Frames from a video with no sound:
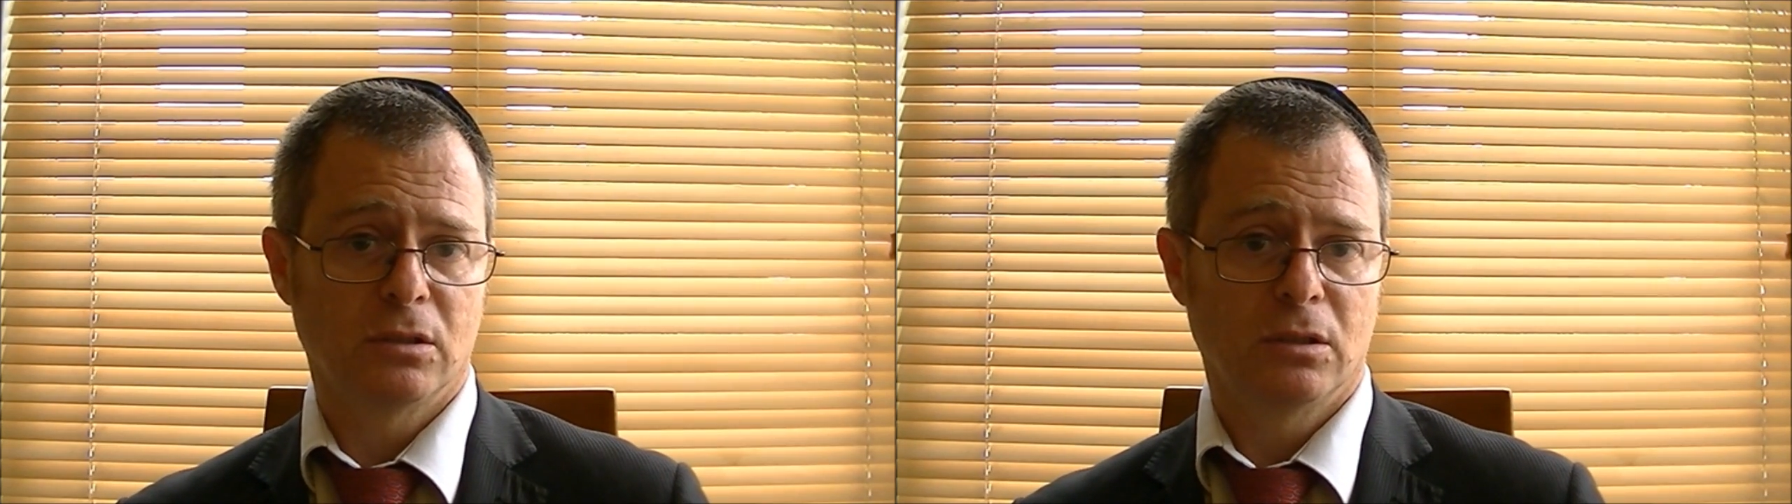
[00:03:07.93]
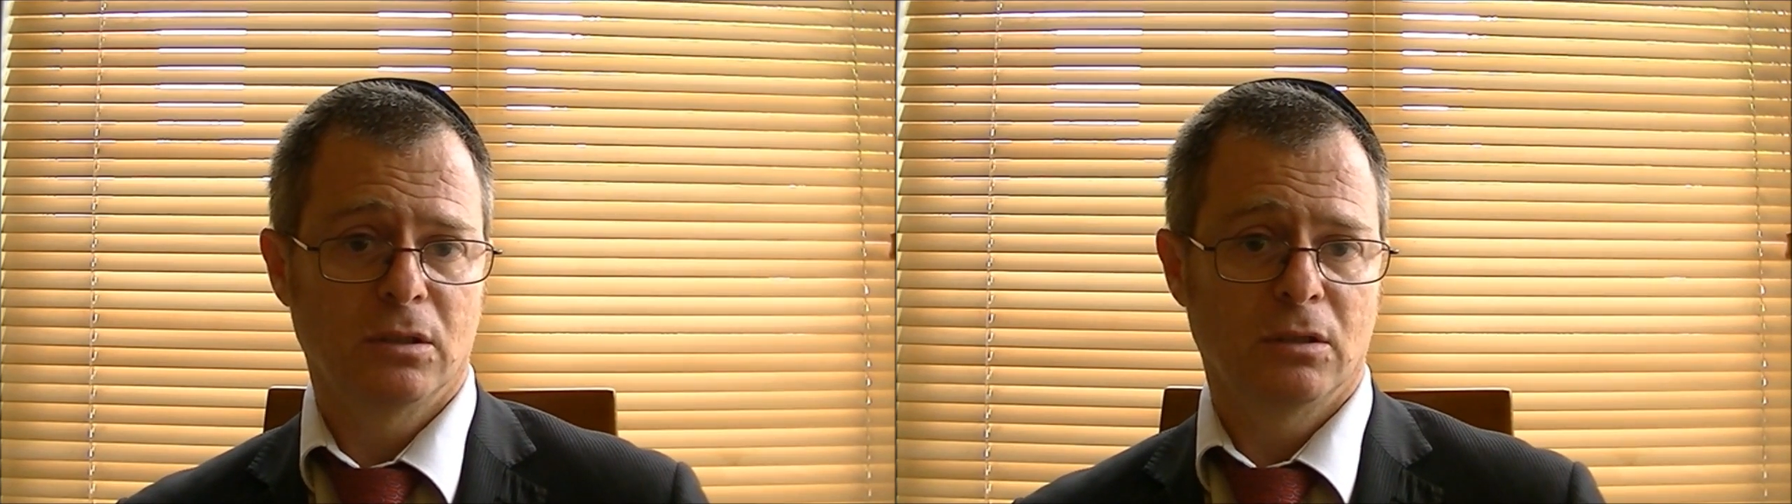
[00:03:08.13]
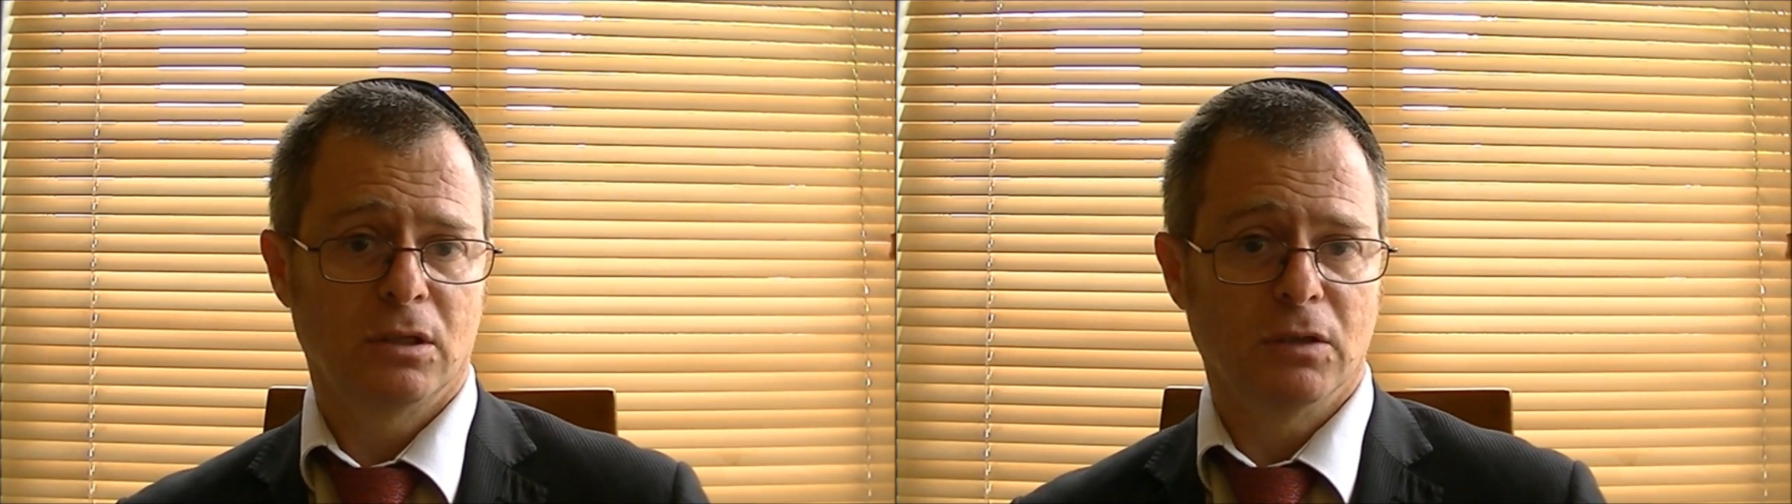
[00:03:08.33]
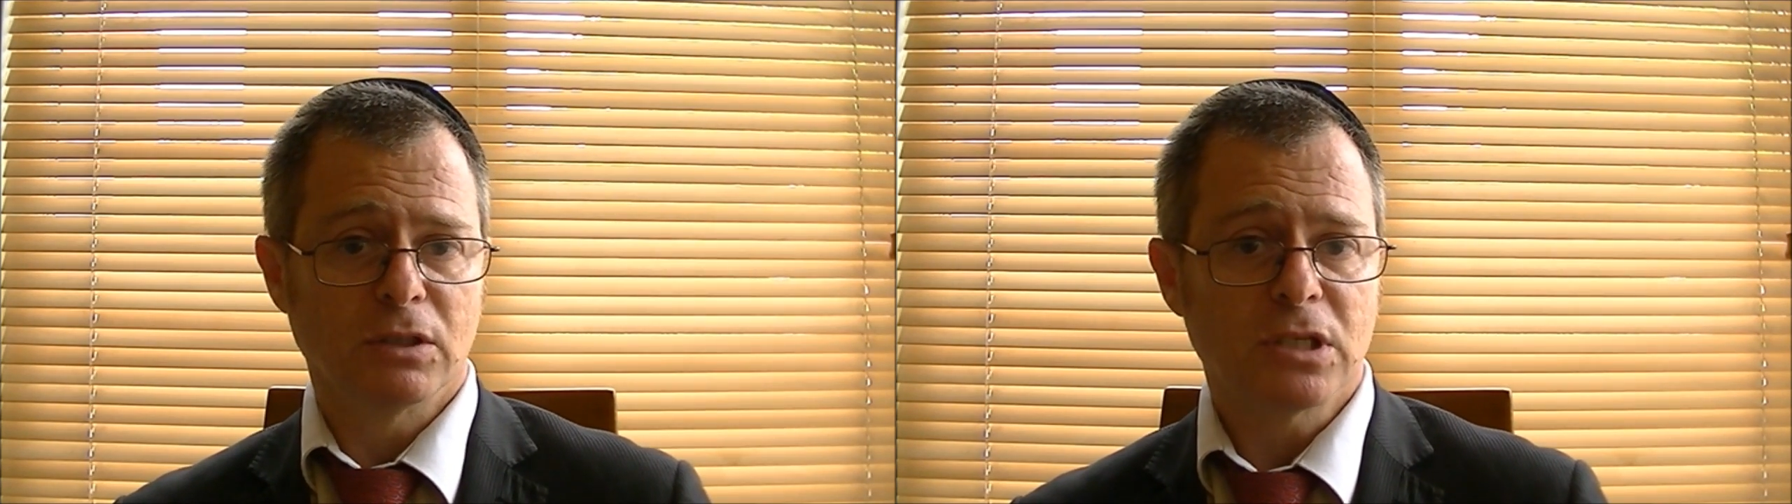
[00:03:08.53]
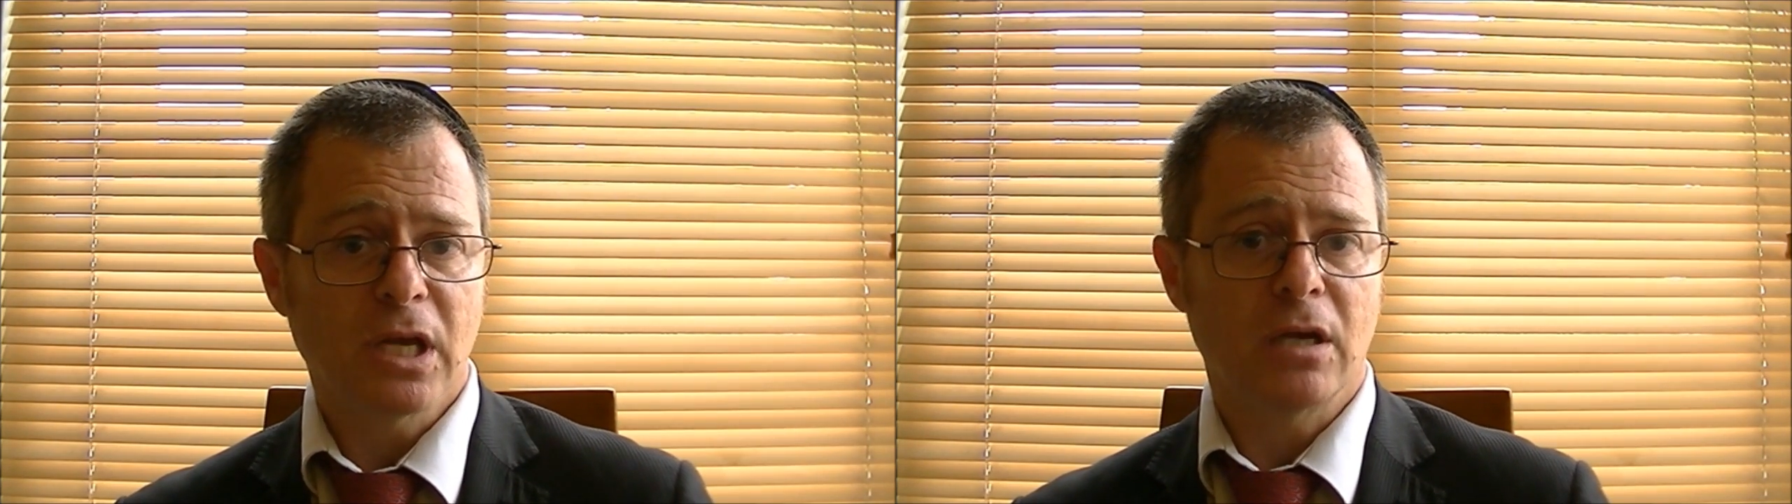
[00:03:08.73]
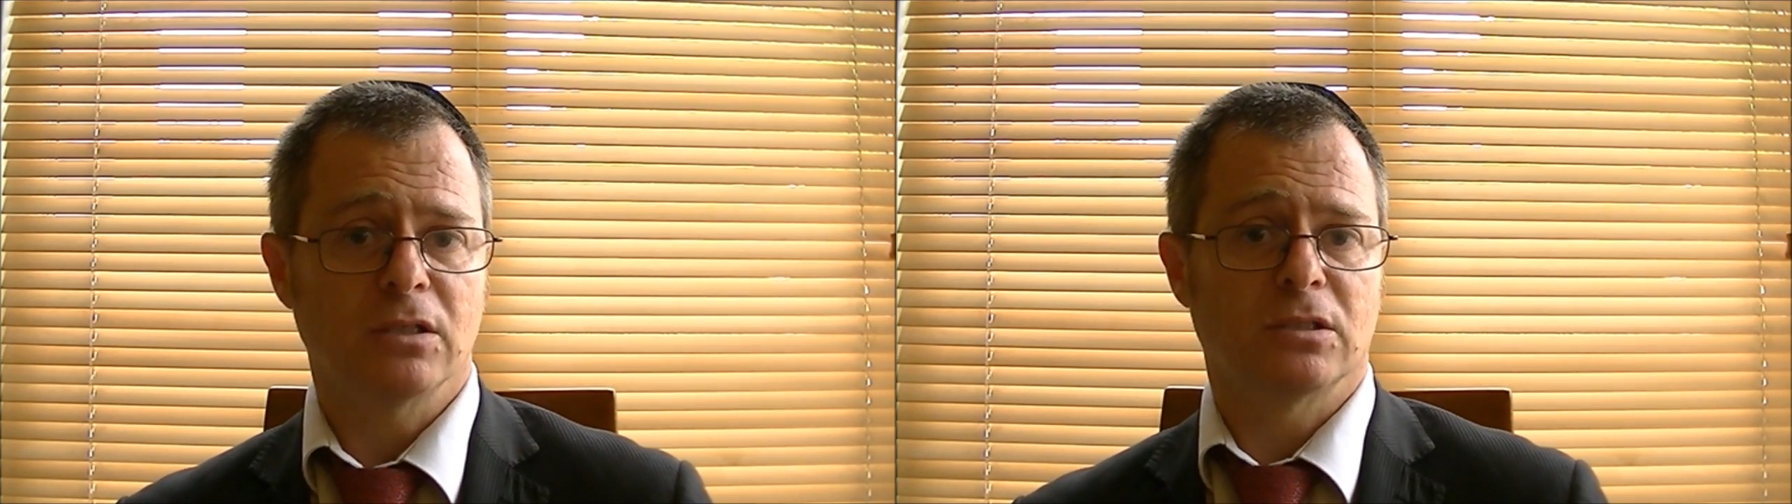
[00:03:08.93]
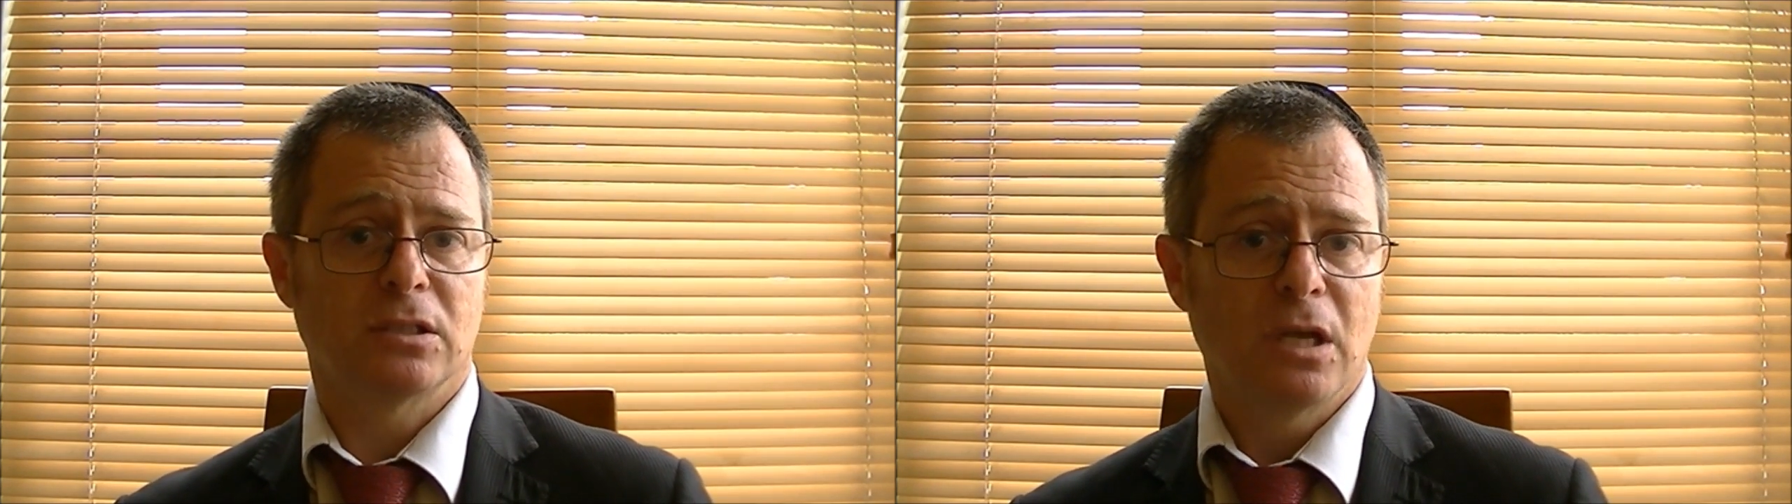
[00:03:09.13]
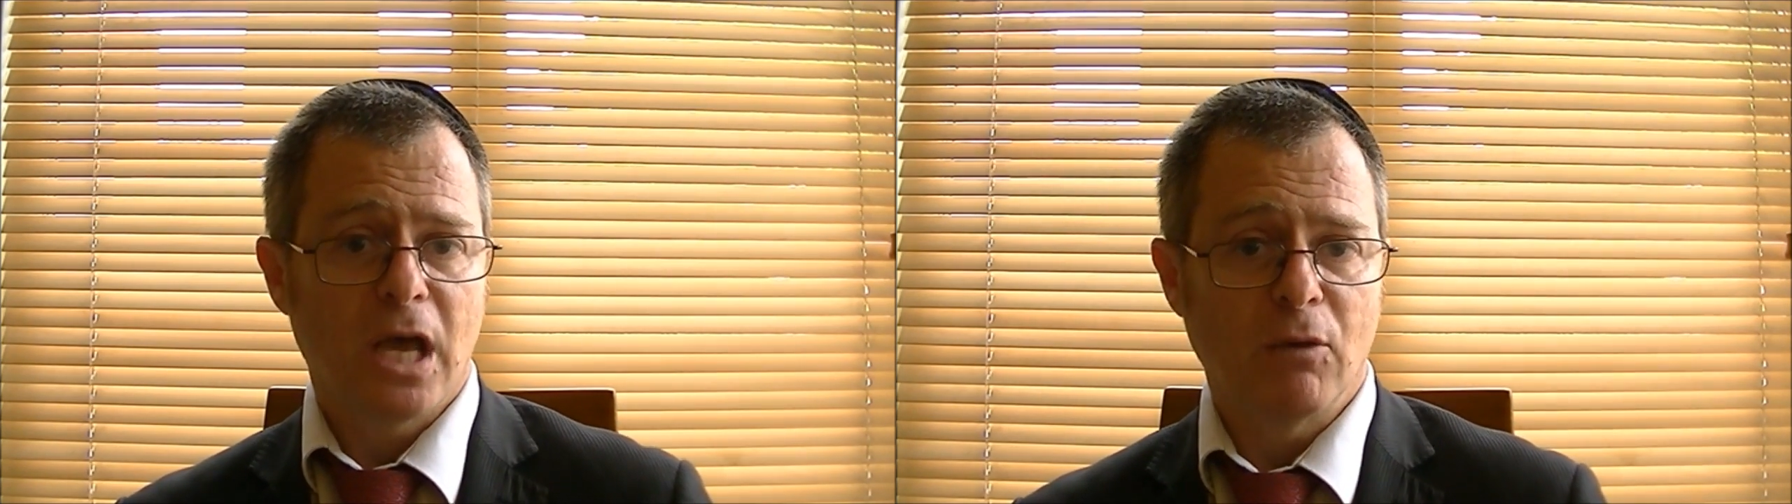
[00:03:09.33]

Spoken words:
with Tzlichus